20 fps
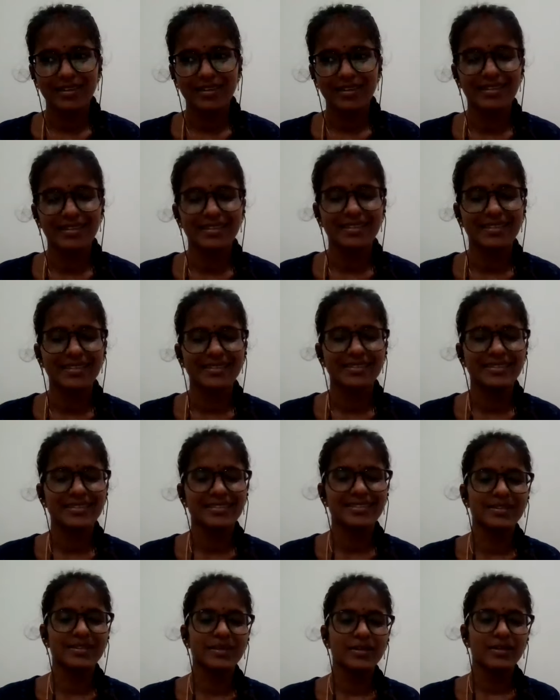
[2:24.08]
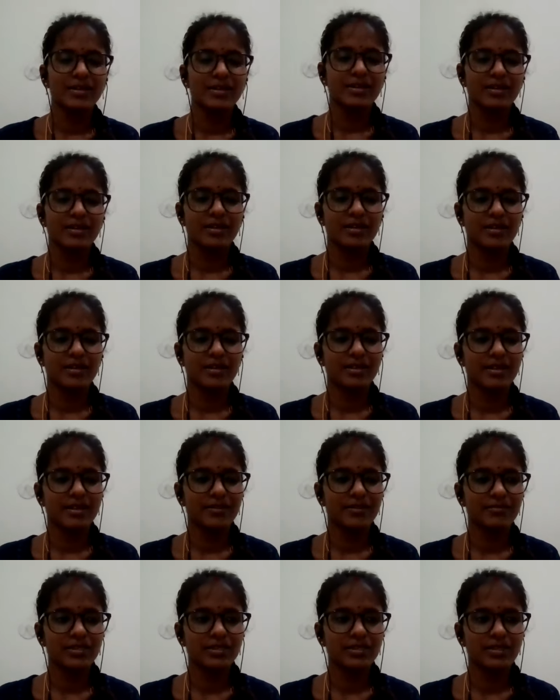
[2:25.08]
yeah. And
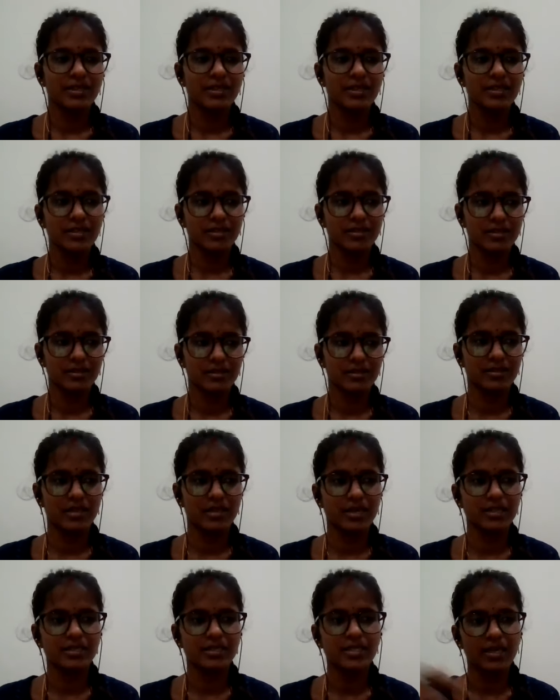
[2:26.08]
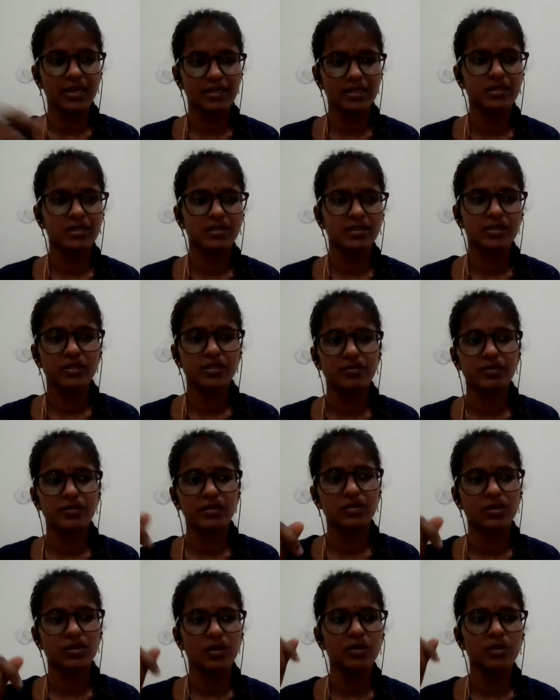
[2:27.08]
after that, uh, I started searching for
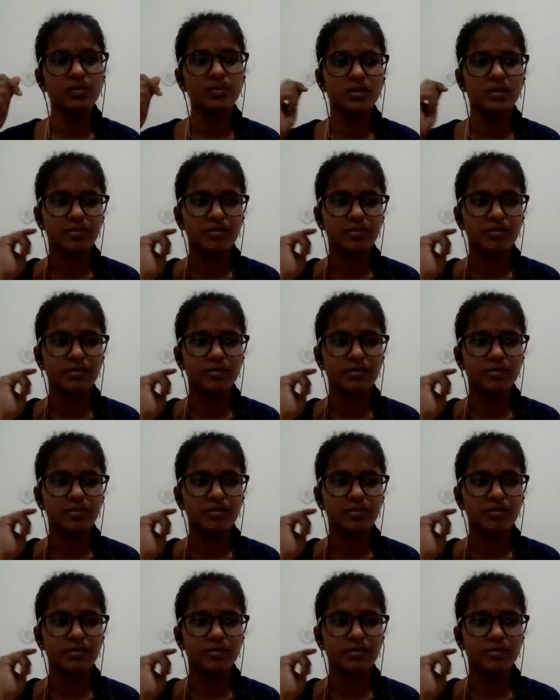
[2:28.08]
jobs.